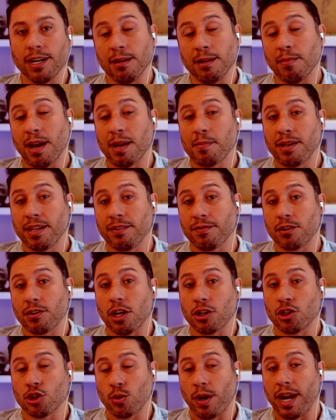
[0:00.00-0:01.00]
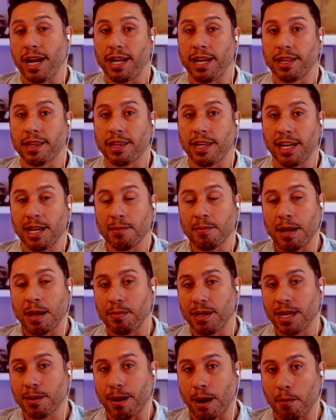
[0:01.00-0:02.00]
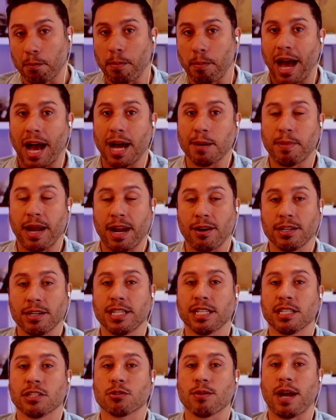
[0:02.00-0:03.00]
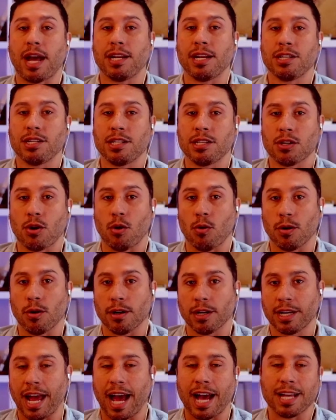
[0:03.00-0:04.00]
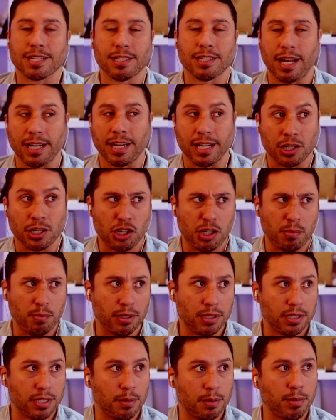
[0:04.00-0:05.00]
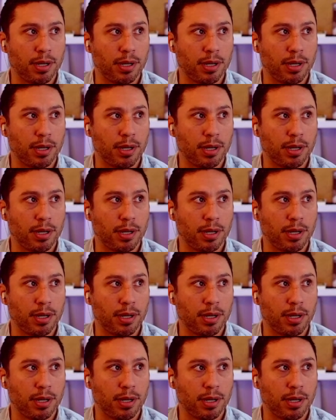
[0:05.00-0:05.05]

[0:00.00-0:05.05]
It might be a training thing. It might be about bad parenting strategies or gaslighting, as she puts it.